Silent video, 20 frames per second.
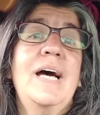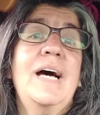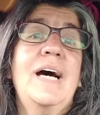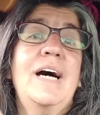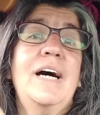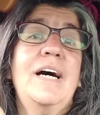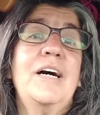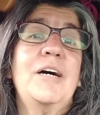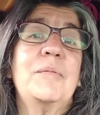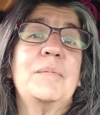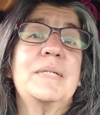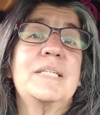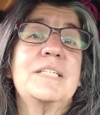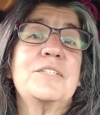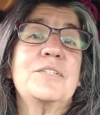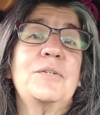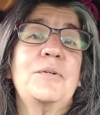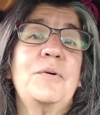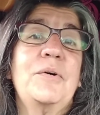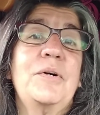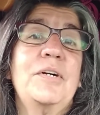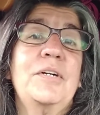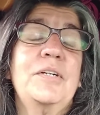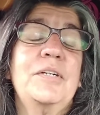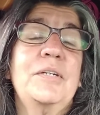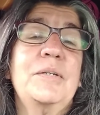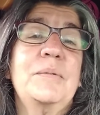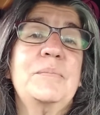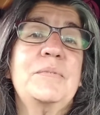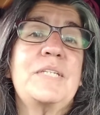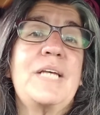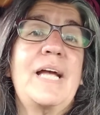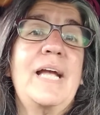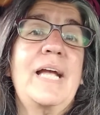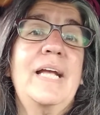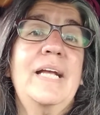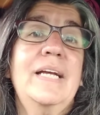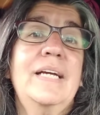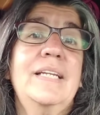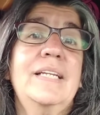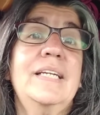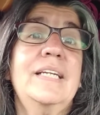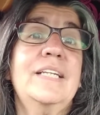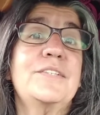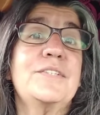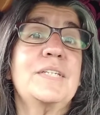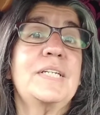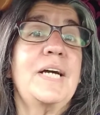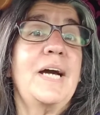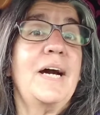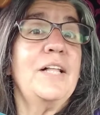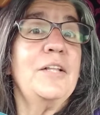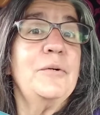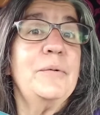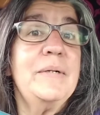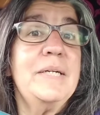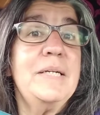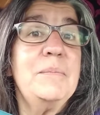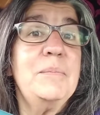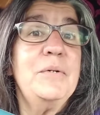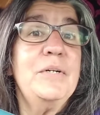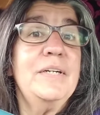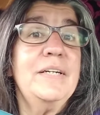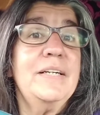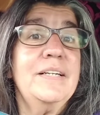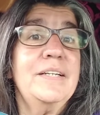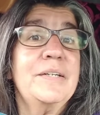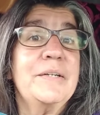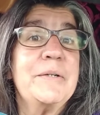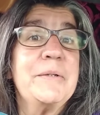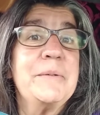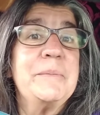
medicinal herbs, and it's a coloring book,